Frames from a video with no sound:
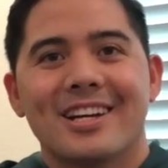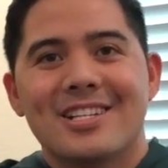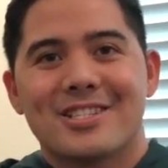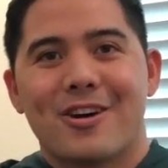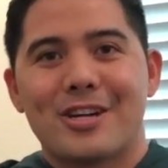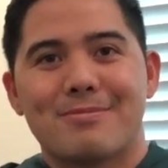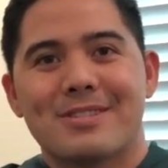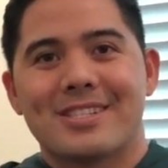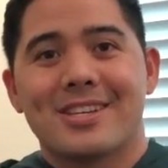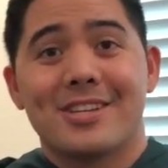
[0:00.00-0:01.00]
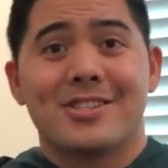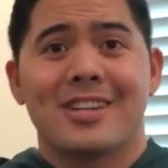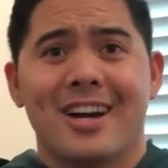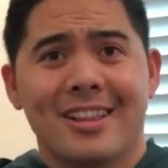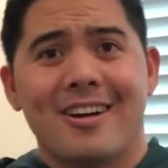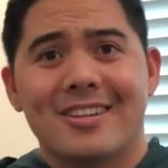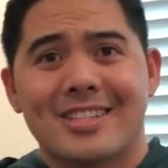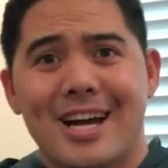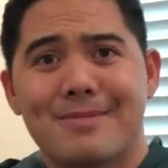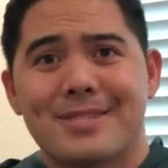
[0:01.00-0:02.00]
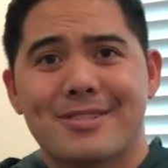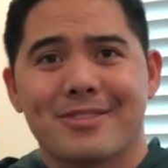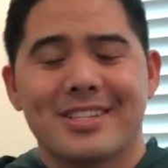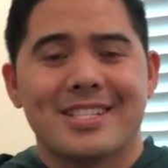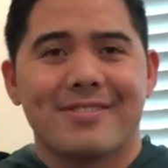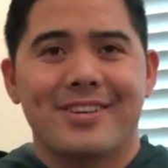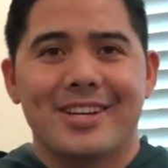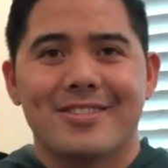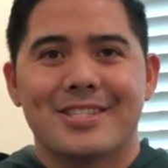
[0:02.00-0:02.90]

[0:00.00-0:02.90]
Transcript: Sorry it's been such a long time since releasing videos.